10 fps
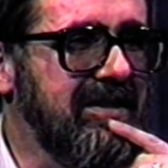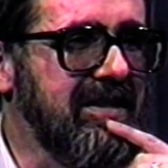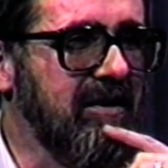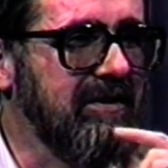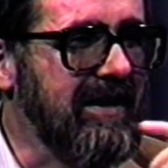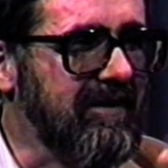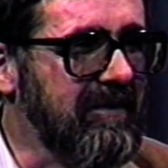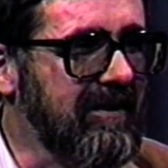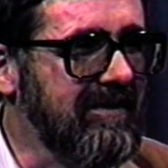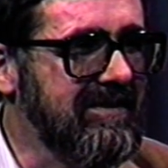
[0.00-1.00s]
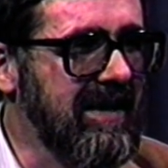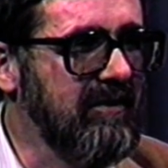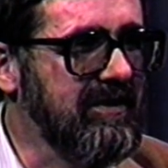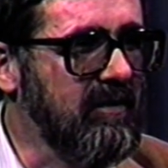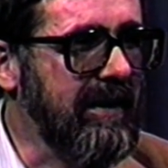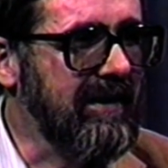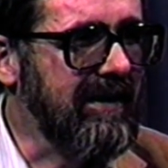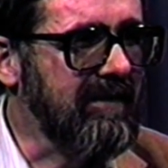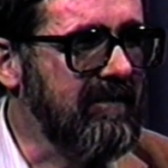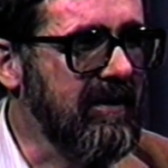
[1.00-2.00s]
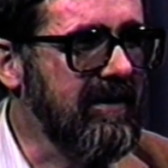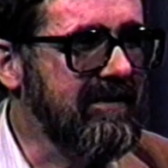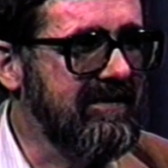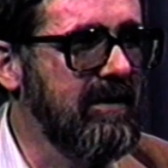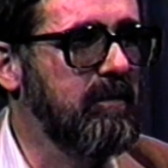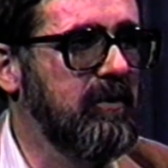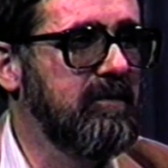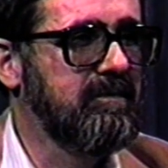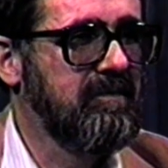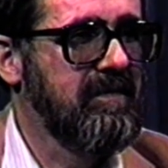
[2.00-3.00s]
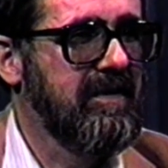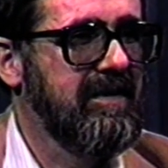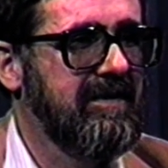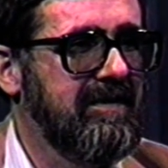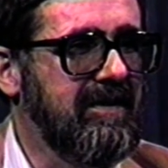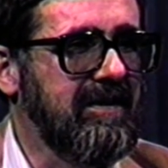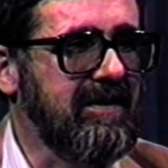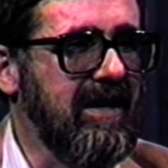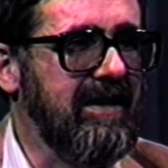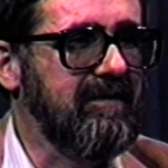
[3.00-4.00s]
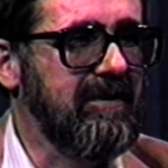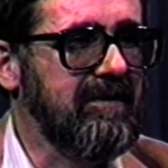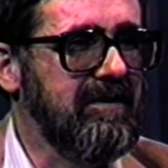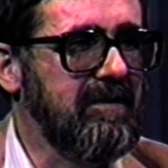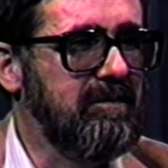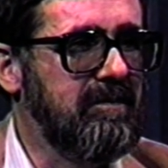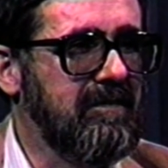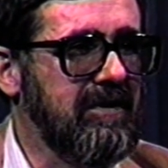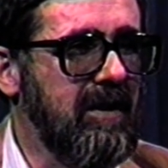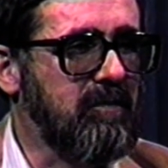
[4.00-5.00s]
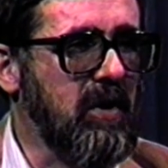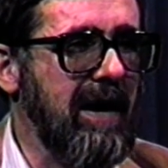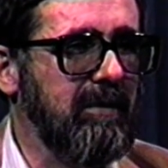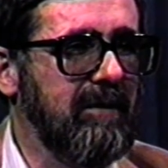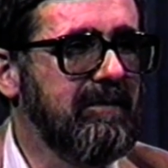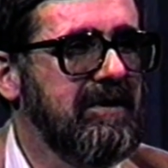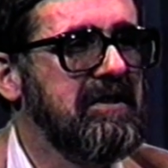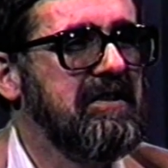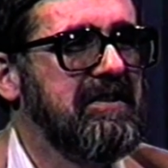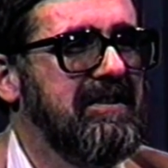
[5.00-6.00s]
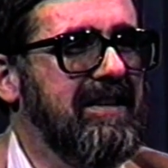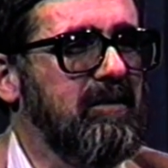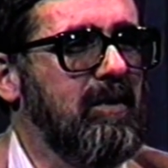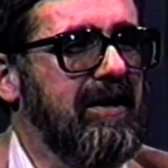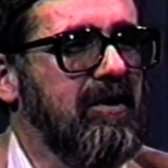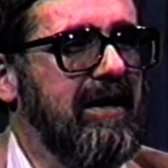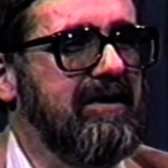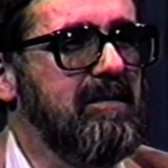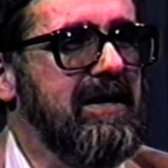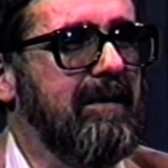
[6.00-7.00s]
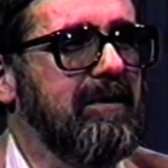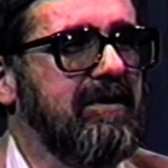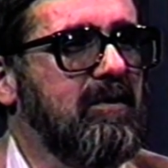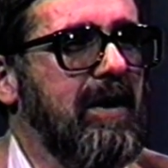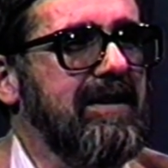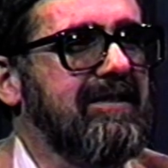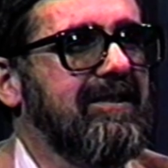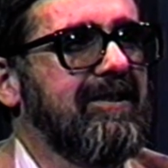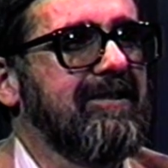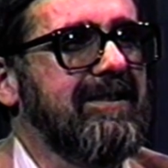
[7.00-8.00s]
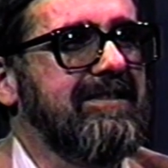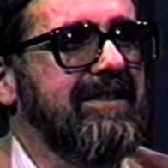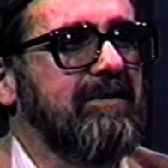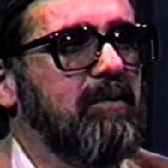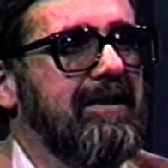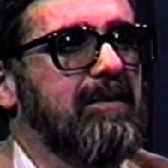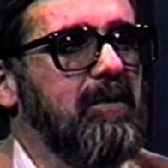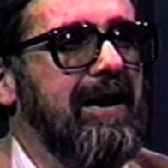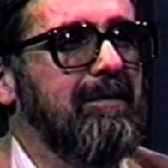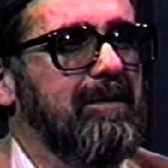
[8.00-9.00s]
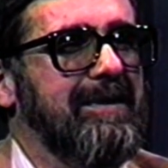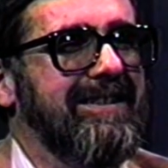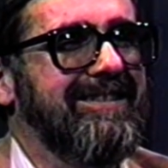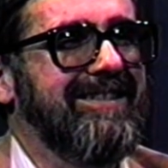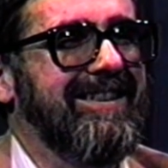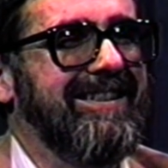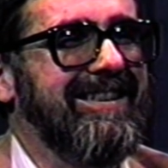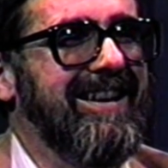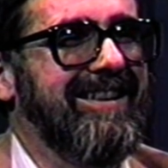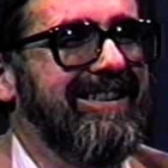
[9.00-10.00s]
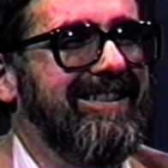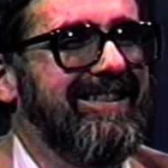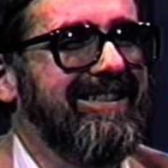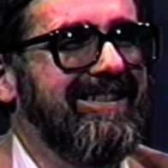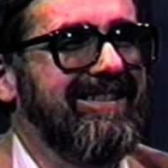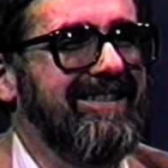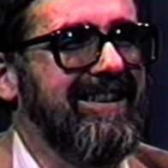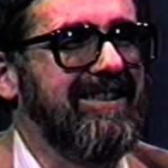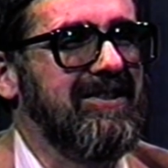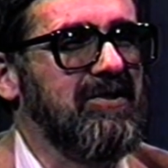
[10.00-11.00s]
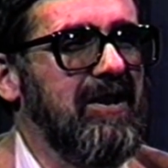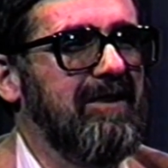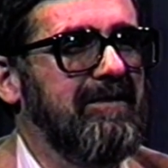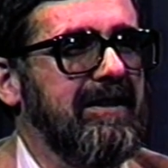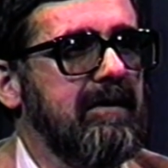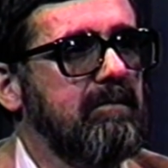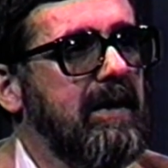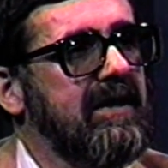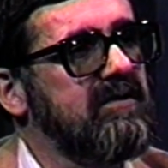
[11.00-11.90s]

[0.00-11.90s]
it sounds in a way like a very simple kind of a problem, and one ought to be able to quite clearly see what the problem is and get into solving it, but it's